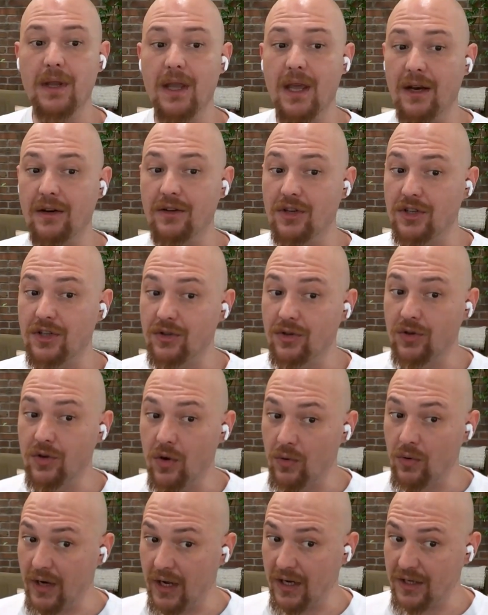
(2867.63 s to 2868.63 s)
Can it just
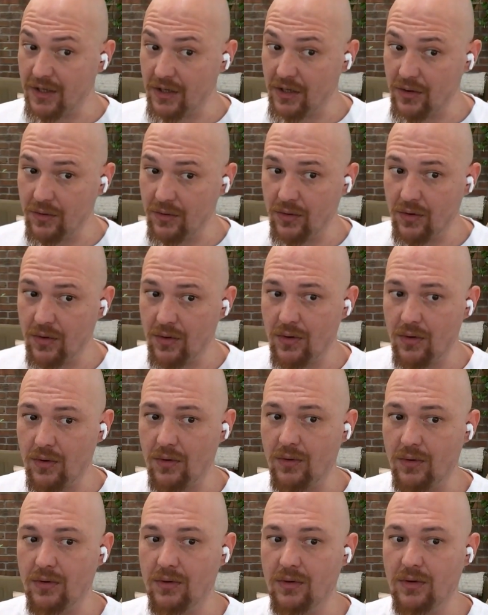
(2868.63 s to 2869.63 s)
go and execute
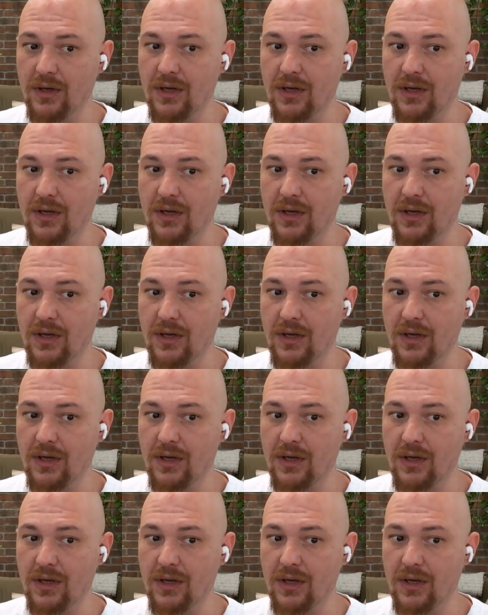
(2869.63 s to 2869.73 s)
code?